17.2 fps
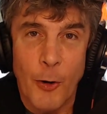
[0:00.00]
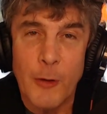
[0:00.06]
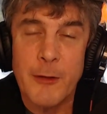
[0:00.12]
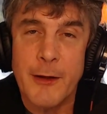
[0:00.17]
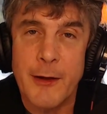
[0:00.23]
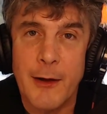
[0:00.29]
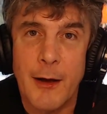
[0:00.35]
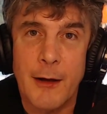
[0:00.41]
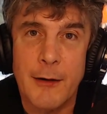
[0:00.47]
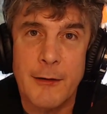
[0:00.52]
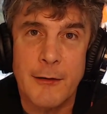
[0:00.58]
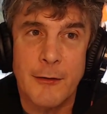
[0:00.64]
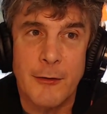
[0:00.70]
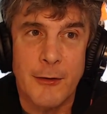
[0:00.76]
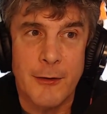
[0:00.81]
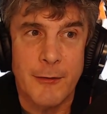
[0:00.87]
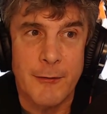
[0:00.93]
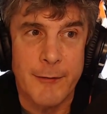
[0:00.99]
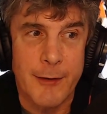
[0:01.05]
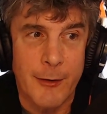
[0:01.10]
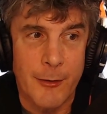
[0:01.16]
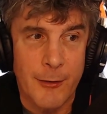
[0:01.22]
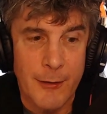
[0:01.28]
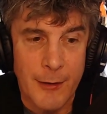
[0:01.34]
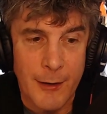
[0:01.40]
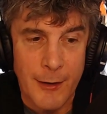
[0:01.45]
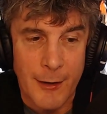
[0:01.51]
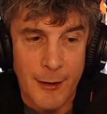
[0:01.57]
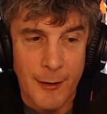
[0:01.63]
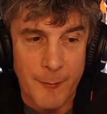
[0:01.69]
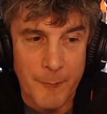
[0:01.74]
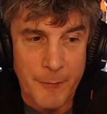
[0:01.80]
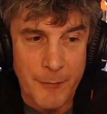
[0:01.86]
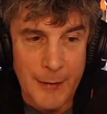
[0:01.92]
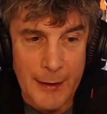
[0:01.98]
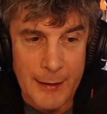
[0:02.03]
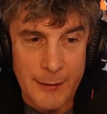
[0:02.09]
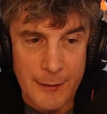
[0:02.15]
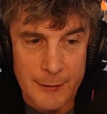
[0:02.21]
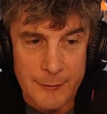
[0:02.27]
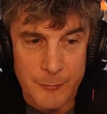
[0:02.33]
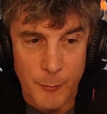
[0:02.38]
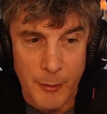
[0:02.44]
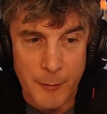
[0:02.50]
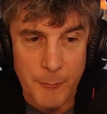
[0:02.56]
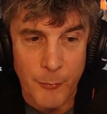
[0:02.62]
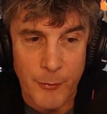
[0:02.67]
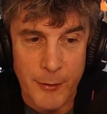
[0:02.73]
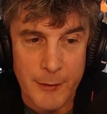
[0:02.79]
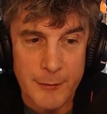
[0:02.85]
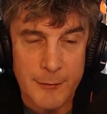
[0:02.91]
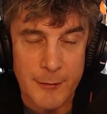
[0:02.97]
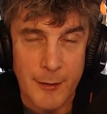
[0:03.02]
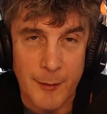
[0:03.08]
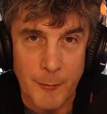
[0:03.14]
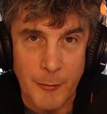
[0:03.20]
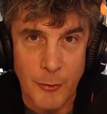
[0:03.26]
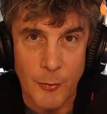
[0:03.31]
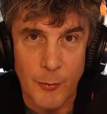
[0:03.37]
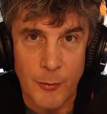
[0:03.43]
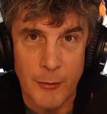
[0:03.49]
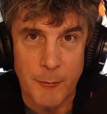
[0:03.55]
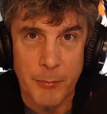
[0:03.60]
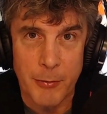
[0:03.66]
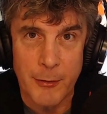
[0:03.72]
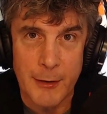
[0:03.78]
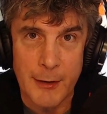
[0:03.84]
early on in your career, that at one point in time you were